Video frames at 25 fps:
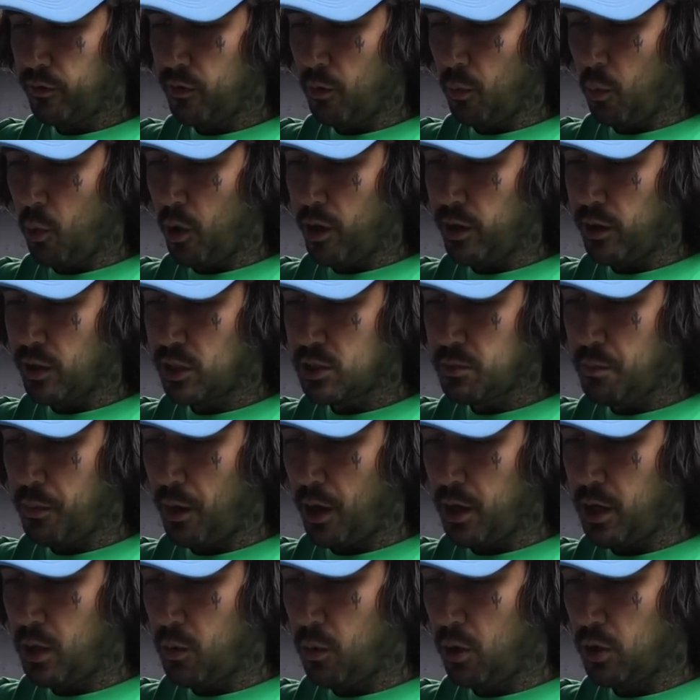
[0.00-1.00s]
the way this
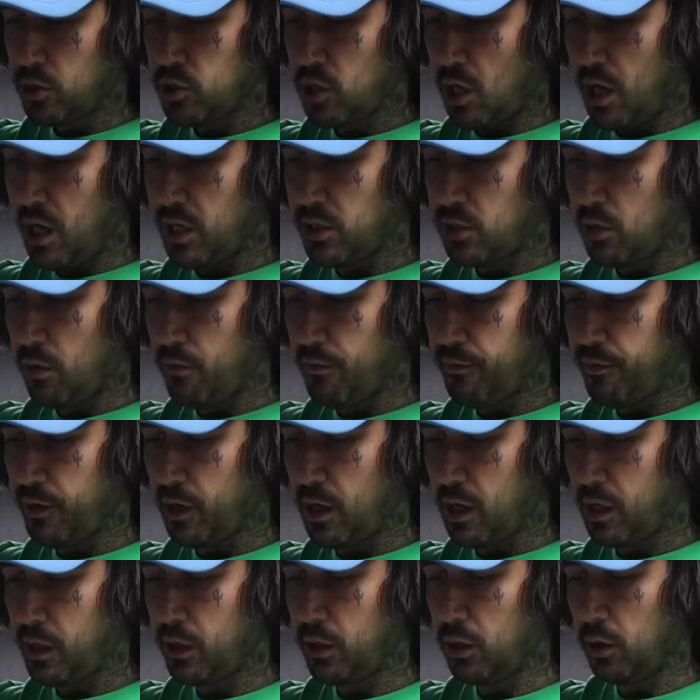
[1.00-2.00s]
bike was, I don't think
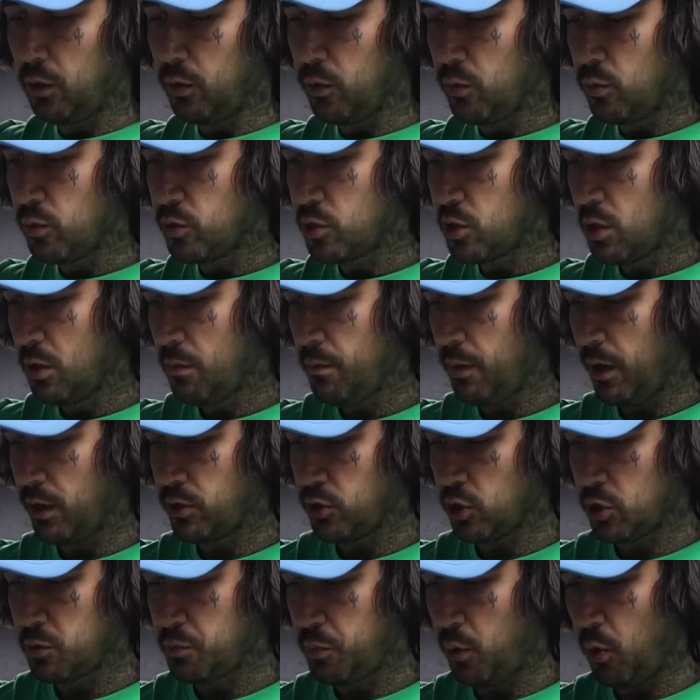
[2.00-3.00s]
I can lose by
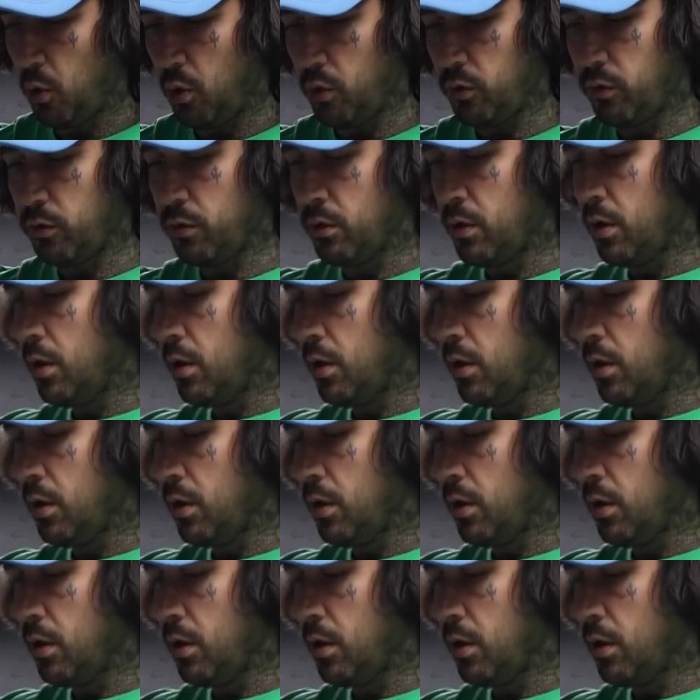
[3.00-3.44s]
just putting